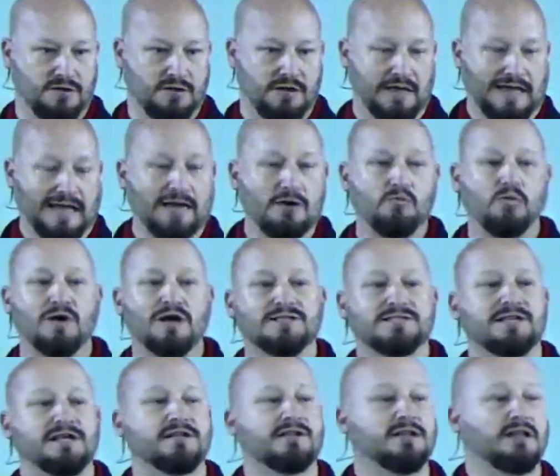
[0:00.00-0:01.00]
It
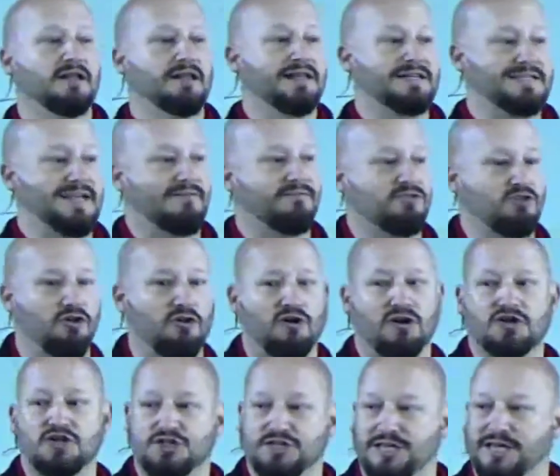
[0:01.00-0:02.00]
wasn't let's have
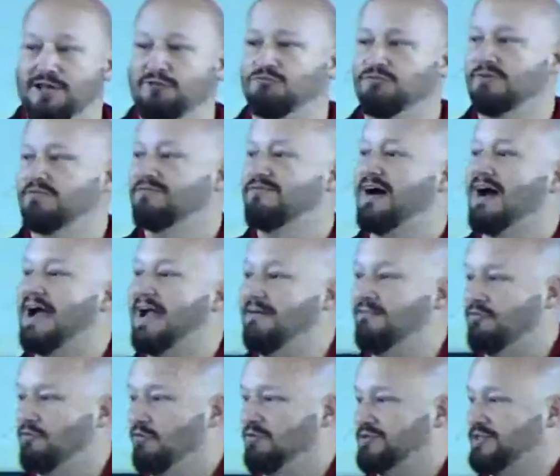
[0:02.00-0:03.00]
large tent
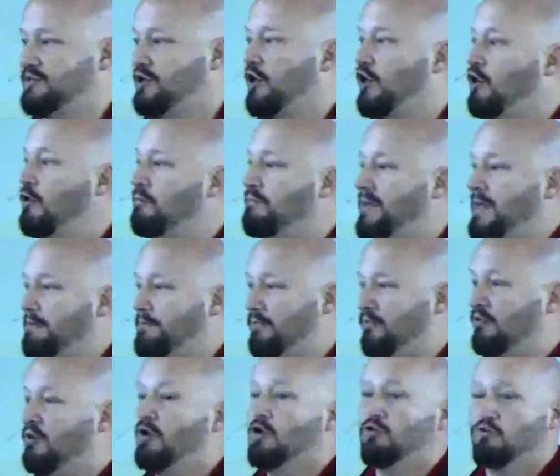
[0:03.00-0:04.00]
revivals and hope
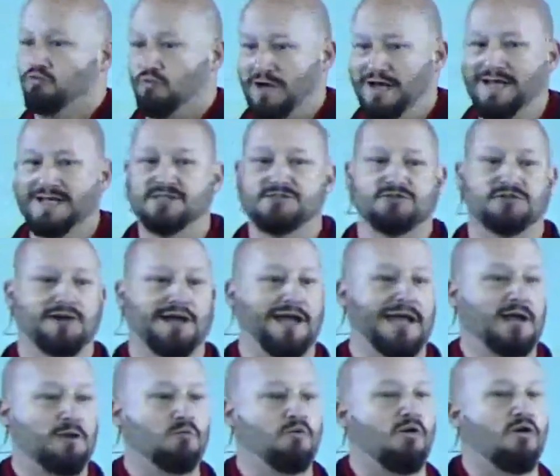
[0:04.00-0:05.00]
people raise their
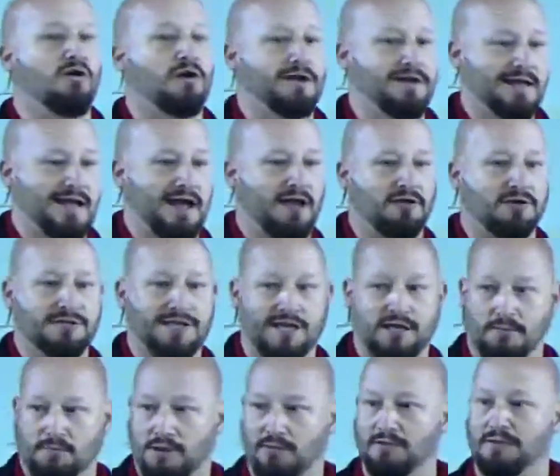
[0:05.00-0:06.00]
hand, walk an aisle, or take
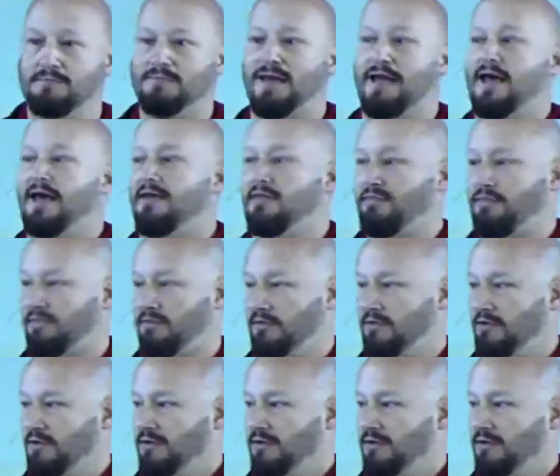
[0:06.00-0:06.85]
a public bath.